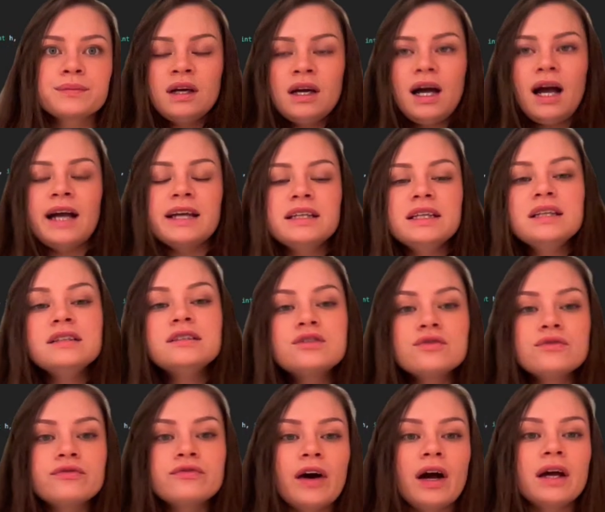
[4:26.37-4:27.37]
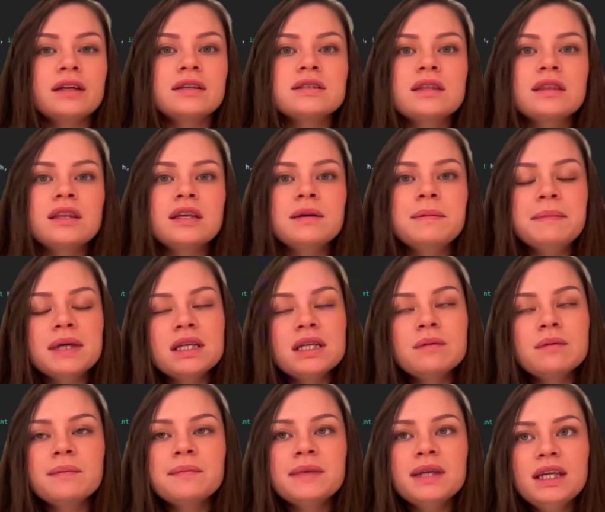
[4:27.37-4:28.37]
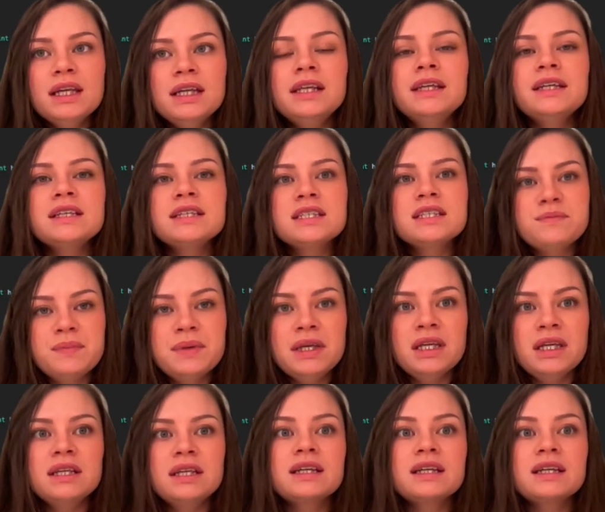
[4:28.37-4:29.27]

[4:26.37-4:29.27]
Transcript: I need to find the minimum eating speed,